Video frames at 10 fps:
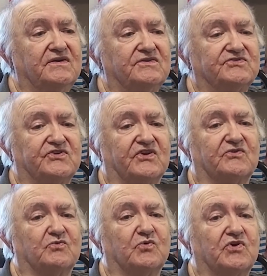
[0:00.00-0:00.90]

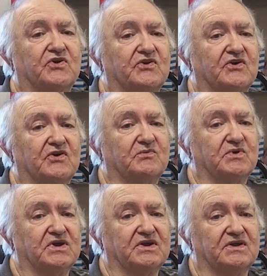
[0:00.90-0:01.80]
started working on
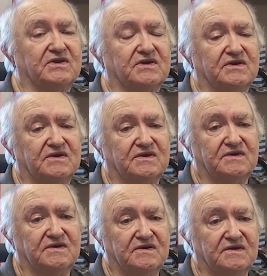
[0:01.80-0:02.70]
me and
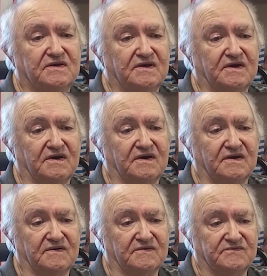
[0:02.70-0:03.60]

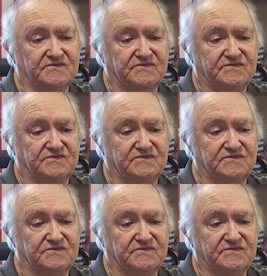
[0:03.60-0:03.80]
um,